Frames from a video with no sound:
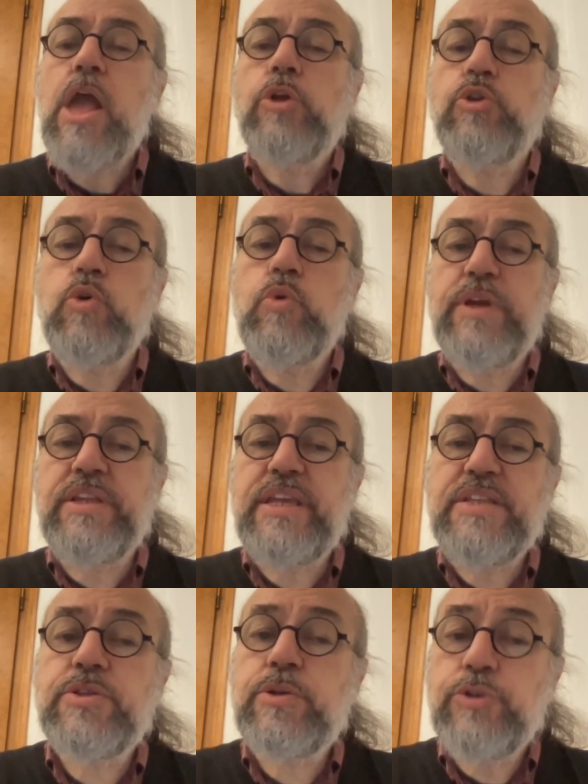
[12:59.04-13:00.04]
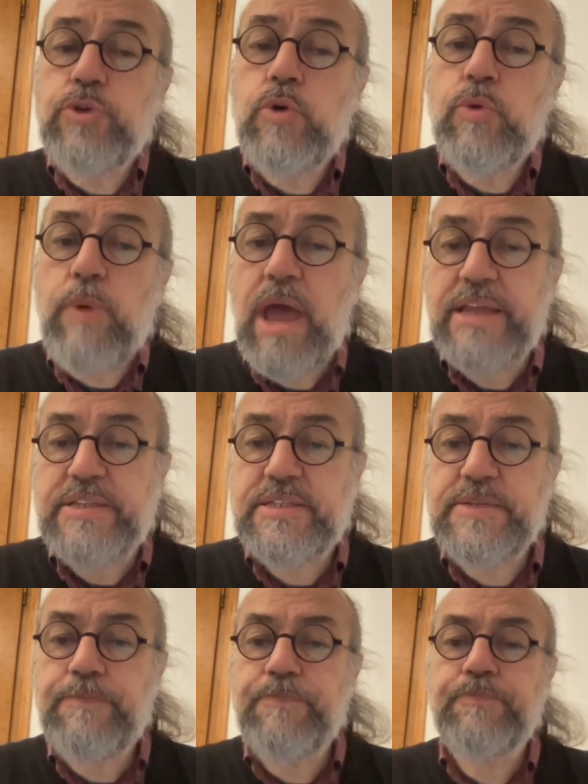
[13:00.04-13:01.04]
Do We Need New
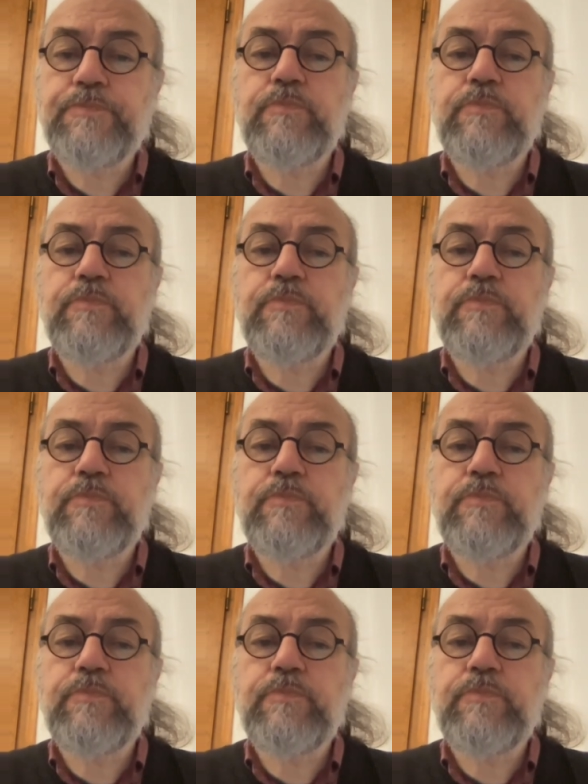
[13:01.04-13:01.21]
Rights?